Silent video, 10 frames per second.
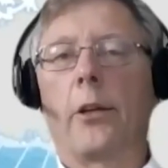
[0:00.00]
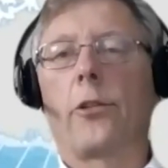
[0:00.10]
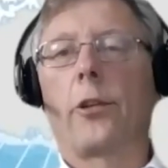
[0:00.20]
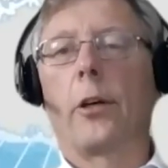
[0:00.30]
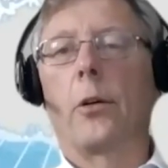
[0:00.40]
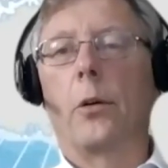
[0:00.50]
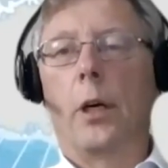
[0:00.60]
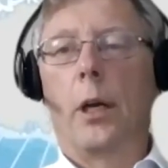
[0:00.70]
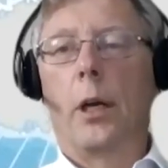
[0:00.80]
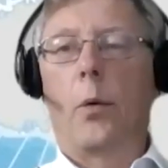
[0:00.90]

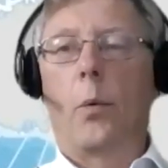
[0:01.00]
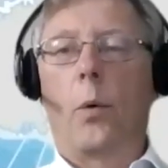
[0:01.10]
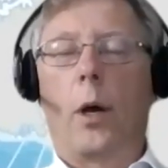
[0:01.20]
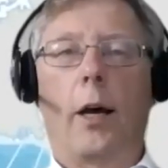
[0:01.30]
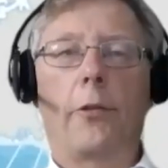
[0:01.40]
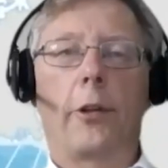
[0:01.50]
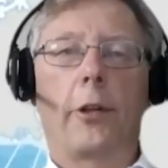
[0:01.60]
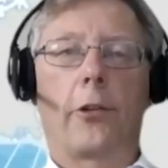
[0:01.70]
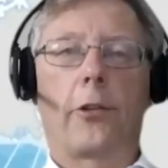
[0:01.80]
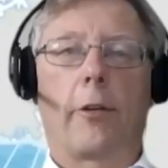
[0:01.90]
So after
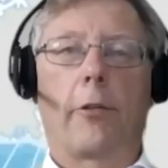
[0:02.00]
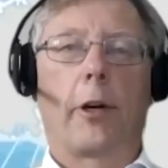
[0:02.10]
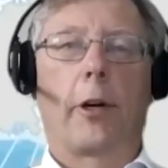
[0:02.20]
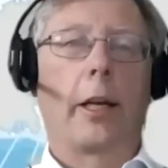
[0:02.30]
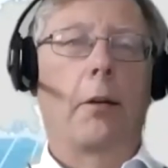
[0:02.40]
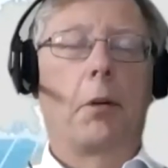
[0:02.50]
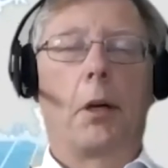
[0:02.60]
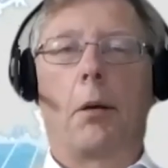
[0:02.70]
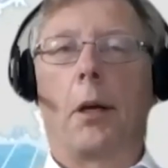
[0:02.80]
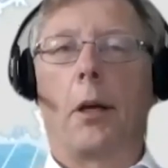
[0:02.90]
the discovery,
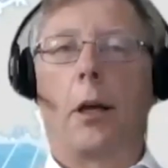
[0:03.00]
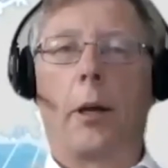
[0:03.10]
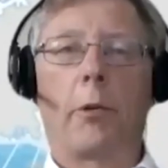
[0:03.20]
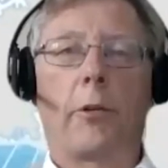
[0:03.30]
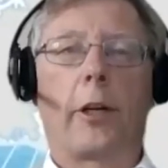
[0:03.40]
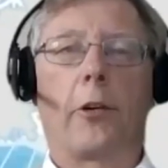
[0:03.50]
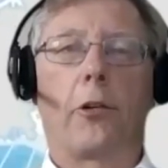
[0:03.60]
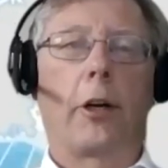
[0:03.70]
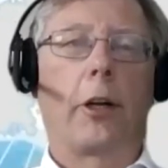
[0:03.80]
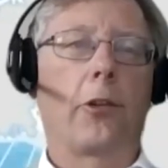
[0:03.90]
a number of
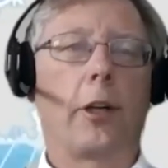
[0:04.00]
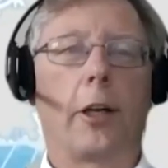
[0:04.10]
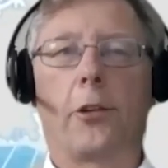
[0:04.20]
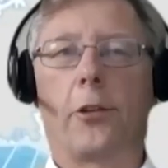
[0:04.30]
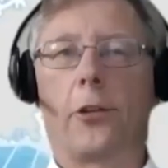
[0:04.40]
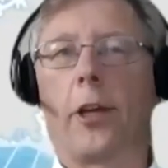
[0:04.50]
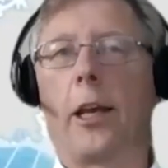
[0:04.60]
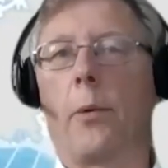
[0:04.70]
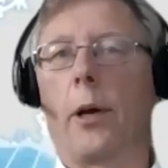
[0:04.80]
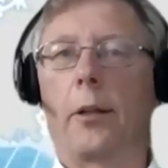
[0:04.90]
countries started to
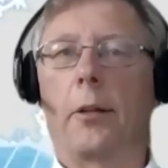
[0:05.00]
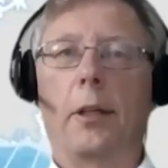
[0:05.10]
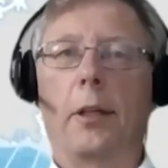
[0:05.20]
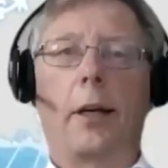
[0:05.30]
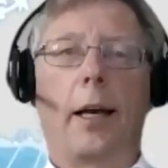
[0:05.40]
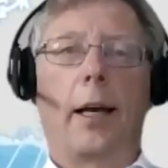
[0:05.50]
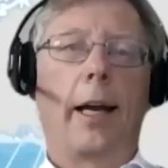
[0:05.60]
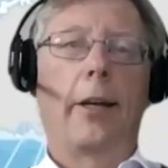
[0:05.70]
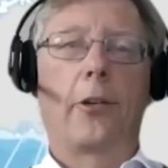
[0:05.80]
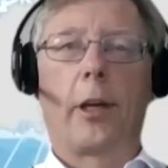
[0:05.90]
say, well,
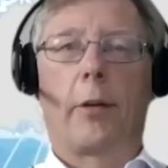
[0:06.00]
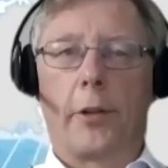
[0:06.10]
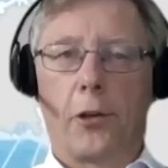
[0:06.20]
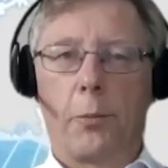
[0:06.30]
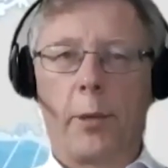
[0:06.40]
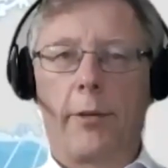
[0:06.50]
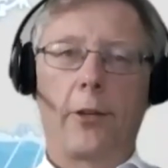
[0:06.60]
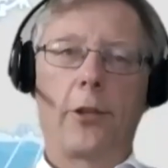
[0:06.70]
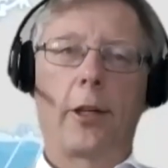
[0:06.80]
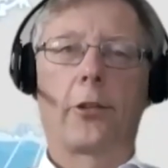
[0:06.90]
I discovered this bit of
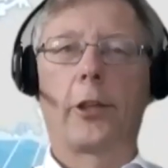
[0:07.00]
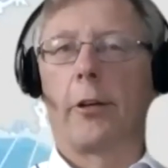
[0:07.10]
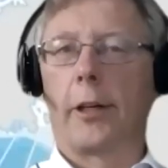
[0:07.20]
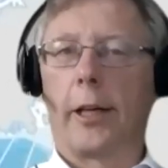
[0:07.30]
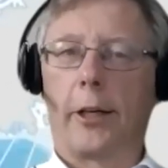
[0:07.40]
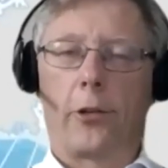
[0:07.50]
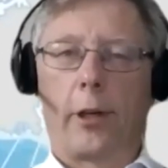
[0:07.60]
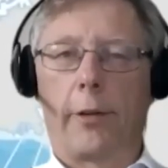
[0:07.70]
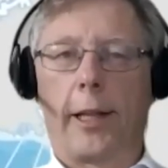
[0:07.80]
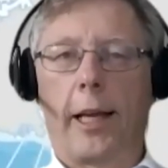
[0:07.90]
Antarctica and I
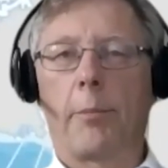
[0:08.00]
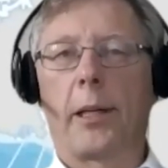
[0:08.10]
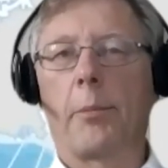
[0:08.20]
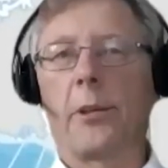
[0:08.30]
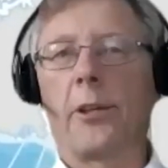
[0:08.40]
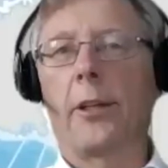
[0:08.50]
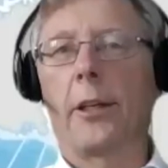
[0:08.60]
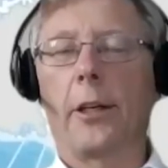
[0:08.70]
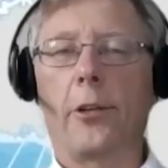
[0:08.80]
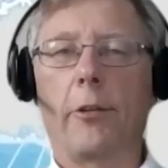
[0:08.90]
discovered that bit. But in the
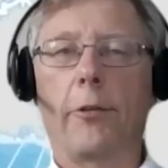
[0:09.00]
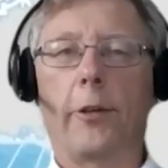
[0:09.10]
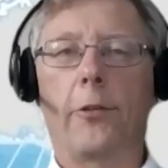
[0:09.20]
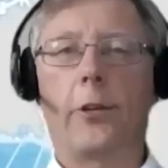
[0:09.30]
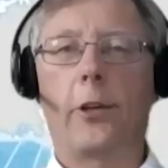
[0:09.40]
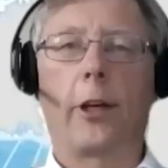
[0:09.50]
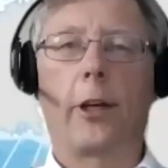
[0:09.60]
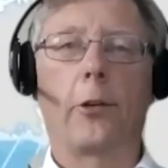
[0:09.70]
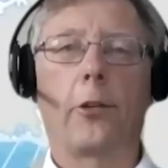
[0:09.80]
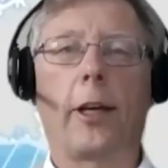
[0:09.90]
1950s, they
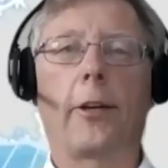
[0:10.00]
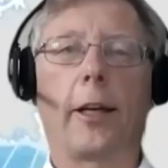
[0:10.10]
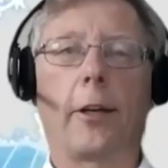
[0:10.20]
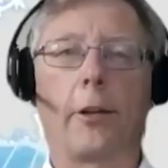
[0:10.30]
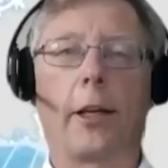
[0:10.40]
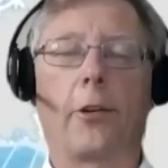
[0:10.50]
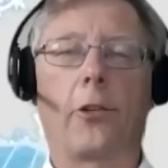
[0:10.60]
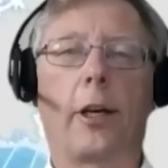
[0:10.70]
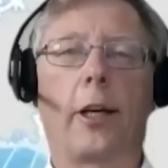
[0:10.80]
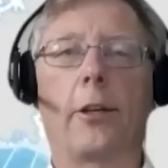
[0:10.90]
all sat down and they
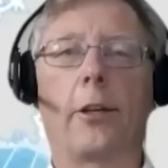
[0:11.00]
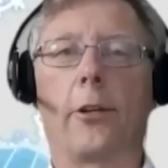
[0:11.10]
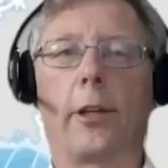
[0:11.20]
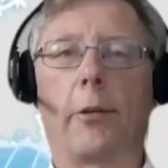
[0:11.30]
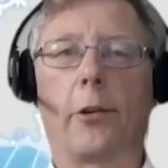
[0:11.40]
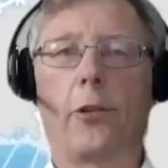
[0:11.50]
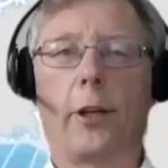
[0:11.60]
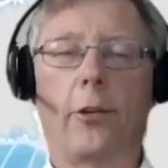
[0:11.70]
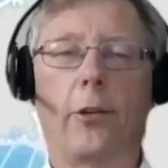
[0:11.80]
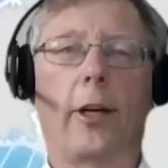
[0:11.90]
decided that they would
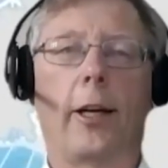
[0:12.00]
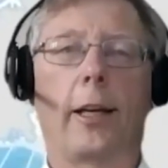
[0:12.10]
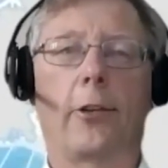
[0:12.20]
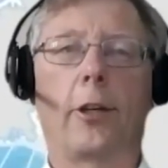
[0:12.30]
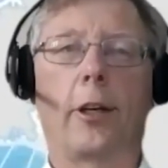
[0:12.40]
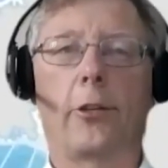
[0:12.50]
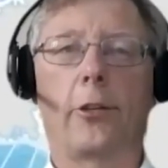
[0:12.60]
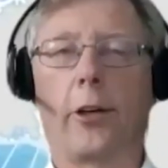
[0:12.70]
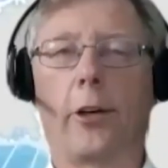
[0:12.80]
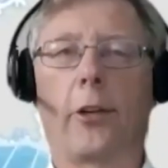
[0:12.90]
set aside
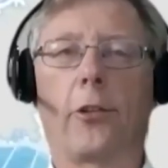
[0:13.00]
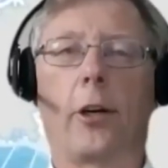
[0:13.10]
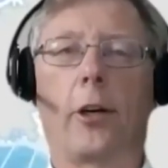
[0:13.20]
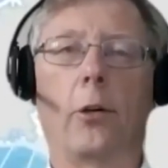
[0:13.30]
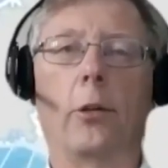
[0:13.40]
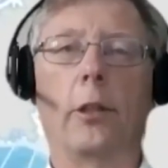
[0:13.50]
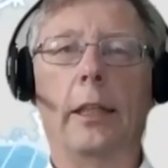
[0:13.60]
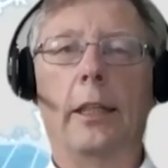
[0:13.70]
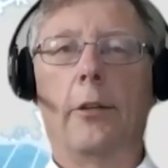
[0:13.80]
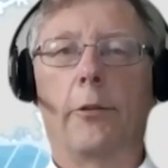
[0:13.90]
Antarctica as a whole
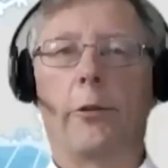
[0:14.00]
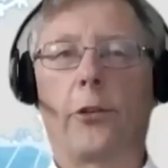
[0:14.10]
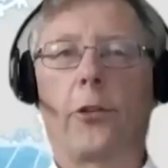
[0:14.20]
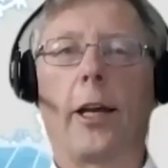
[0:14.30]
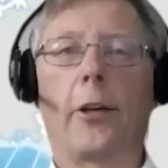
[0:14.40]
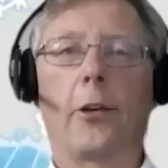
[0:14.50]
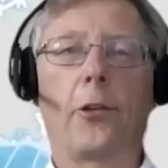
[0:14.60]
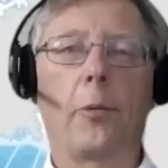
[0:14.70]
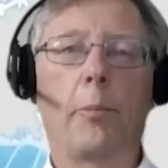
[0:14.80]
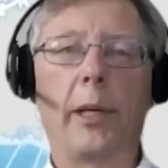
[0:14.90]
for
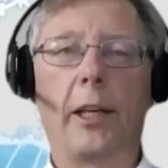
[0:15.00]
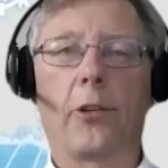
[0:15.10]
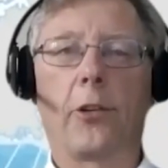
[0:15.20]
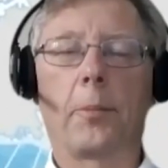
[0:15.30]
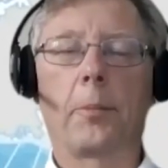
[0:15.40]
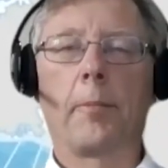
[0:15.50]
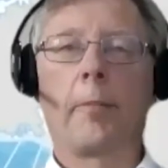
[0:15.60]
science and peace.